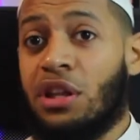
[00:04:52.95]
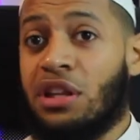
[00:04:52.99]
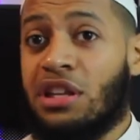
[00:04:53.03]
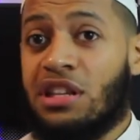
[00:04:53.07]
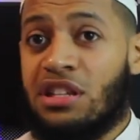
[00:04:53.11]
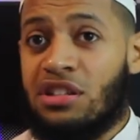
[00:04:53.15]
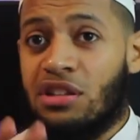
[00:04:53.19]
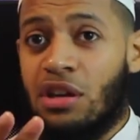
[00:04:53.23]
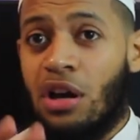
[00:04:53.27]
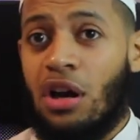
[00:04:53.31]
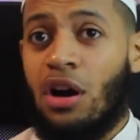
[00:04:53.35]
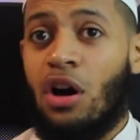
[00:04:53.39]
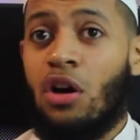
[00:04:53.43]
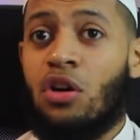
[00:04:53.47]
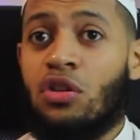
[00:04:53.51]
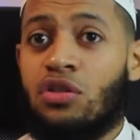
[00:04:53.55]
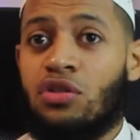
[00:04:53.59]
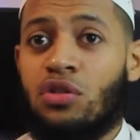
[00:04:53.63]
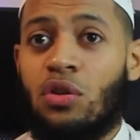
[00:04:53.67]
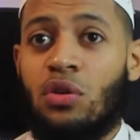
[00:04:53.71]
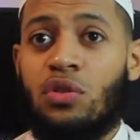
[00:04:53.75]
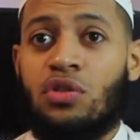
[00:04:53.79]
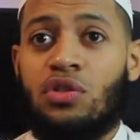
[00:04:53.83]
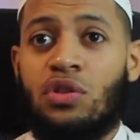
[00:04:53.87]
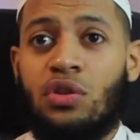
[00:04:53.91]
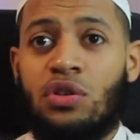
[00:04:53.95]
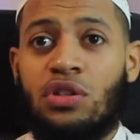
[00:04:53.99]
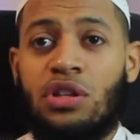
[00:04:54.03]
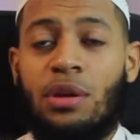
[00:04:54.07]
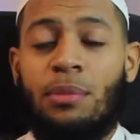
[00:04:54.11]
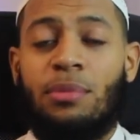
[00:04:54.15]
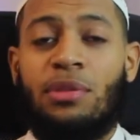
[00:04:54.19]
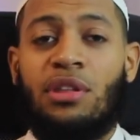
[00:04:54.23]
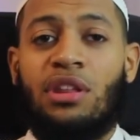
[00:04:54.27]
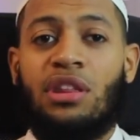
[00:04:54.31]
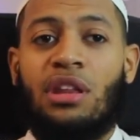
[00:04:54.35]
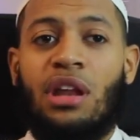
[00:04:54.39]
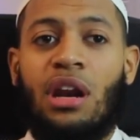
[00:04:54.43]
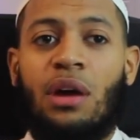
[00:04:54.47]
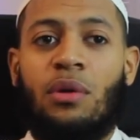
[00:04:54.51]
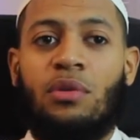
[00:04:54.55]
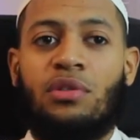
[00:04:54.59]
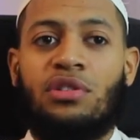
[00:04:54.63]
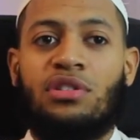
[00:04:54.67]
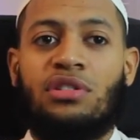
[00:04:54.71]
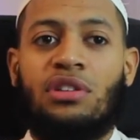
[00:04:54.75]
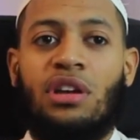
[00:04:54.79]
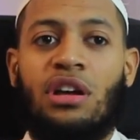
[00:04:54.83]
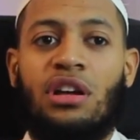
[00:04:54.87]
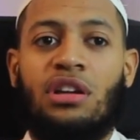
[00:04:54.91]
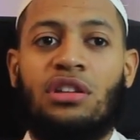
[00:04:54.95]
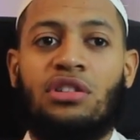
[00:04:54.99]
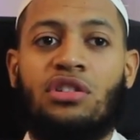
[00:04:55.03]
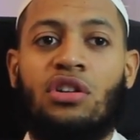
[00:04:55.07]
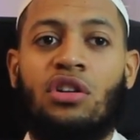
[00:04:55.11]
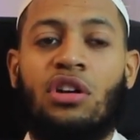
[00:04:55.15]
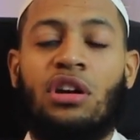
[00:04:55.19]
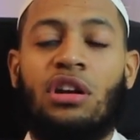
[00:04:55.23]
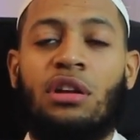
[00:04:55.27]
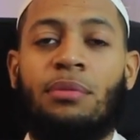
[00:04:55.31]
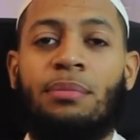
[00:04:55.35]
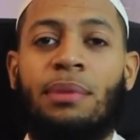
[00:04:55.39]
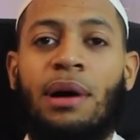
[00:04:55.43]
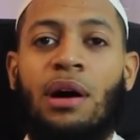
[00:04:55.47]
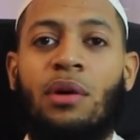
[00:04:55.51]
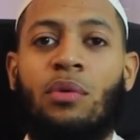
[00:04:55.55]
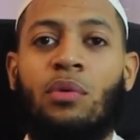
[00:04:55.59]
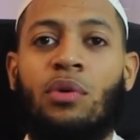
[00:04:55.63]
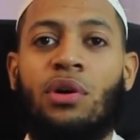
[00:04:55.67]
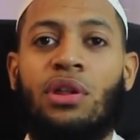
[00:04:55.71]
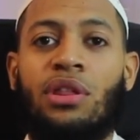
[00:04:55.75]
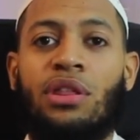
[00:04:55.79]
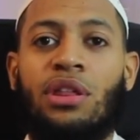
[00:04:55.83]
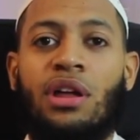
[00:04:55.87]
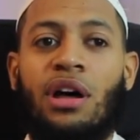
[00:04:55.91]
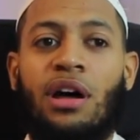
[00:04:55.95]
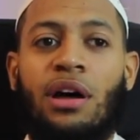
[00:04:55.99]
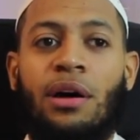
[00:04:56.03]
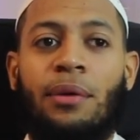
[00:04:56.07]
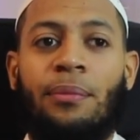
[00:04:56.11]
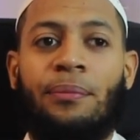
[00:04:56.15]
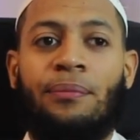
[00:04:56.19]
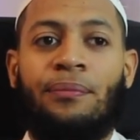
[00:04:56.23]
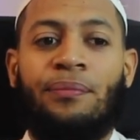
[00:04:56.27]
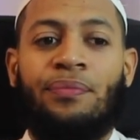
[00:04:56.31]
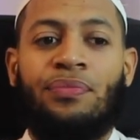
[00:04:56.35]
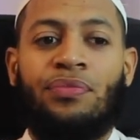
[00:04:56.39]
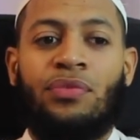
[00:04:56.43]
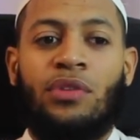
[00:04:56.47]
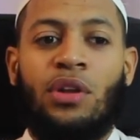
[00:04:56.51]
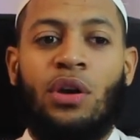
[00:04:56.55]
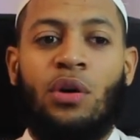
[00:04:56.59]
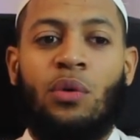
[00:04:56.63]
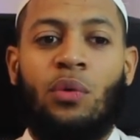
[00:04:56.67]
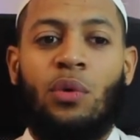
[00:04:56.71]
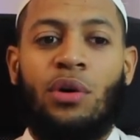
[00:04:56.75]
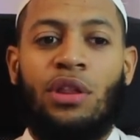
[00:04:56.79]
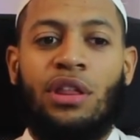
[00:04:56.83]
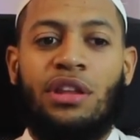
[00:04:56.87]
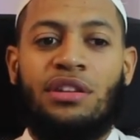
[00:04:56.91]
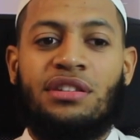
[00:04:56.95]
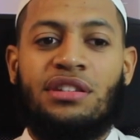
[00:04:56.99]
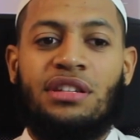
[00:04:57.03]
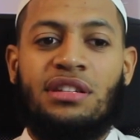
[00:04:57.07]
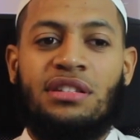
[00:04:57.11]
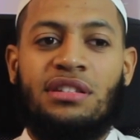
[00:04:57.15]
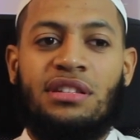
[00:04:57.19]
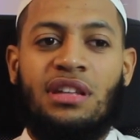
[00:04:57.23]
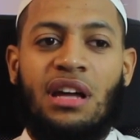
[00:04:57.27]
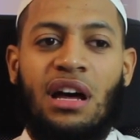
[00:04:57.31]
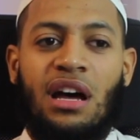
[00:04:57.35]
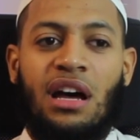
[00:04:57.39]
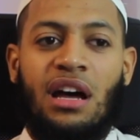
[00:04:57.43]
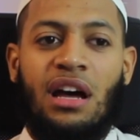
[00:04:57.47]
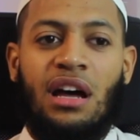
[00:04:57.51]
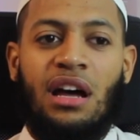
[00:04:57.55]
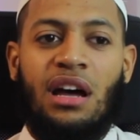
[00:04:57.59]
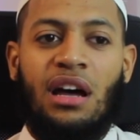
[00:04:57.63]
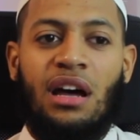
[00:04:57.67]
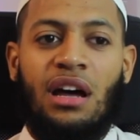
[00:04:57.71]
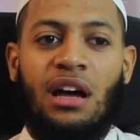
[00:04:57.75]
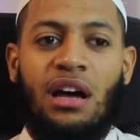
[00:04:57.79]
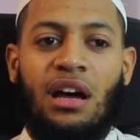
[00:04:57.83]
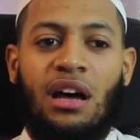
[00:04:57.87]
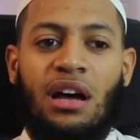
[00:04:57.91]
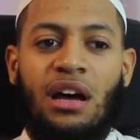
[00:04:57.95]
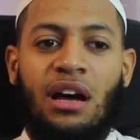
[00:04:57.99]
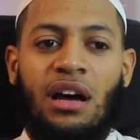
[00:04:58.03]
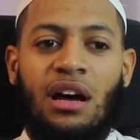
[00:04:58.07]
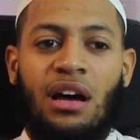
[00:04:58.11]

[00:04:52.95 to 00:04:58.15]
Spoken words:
And this is also something that I was talking about with Sister